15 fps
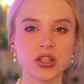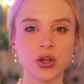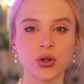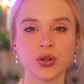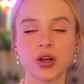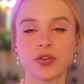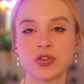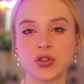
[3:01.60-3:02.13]

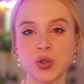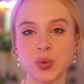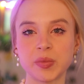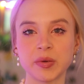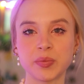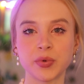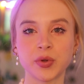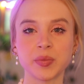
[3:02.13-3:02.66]
story of 2
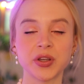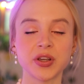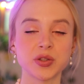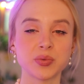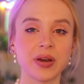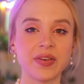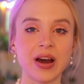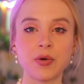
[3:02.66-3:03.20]
people because
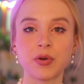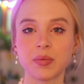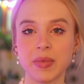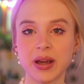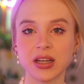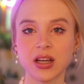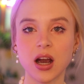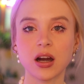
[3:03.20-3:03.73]
we have our
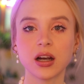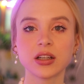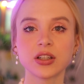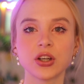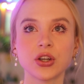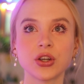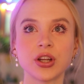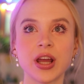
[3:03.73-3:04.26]
main
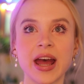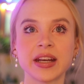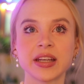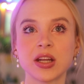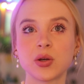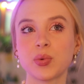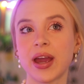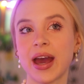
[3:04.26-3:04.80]
character and
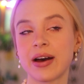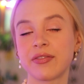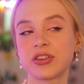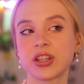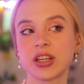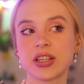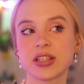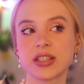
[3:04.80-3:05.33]
then we have
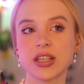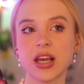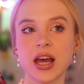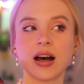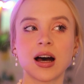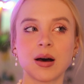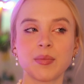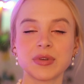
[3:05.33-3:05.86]
this
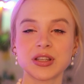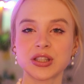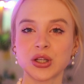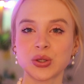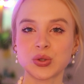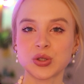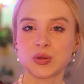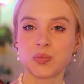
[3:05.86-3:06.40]

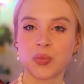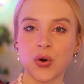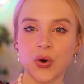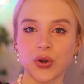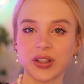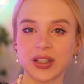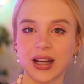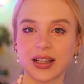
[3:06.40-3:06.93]
mysterious
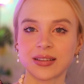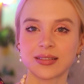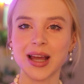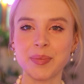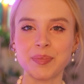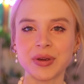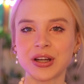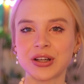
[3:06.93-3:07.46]
boy that
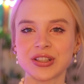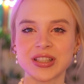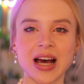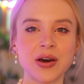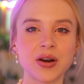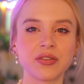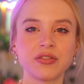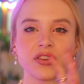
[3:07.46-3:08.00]
appears
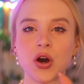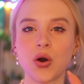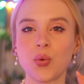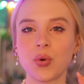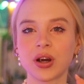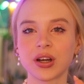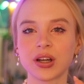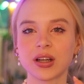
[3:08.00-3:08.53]
out of
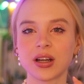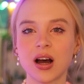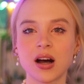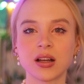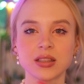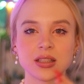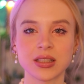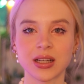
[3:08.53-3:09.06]
nowhere
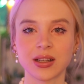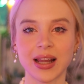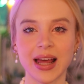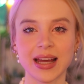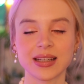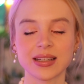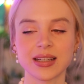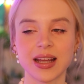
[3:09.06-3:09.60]
onto their
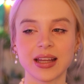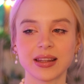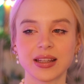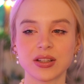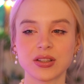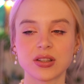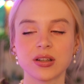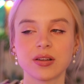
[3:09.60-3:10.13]
land, and
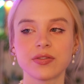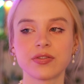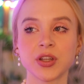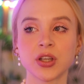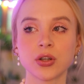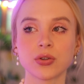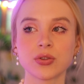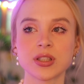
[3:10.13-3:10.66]
they sort of, the
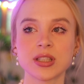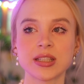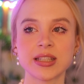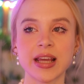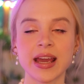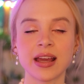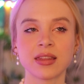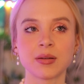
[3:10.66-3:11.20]
girls
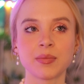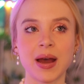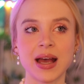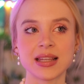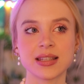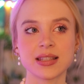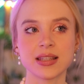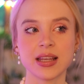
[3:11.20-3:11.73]
take them
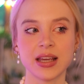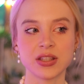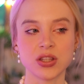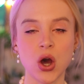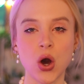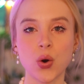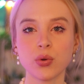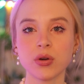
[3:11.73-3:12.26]
as his
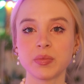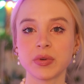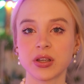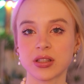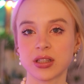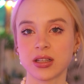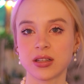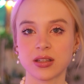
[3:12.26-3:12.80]
own
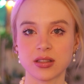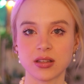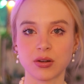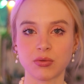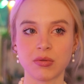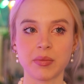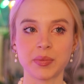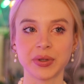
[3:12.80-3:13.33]
because he does not
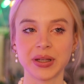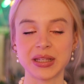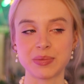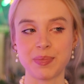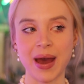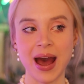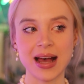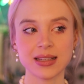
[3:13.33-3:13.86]
remember his
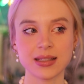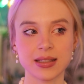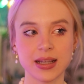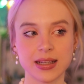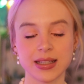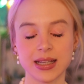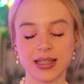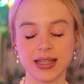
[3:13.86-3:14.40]
past,
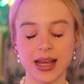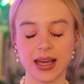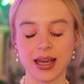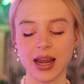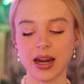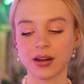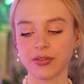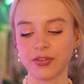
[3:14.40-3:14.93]
and they take
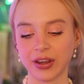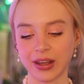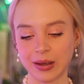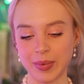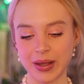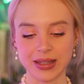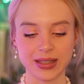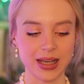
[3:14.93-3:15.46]
care of
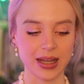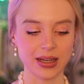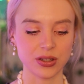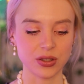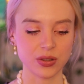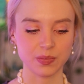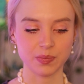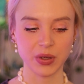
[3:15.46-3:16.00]
him and they
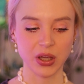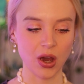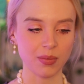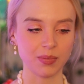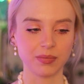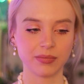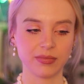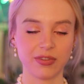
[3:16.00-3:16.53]
just become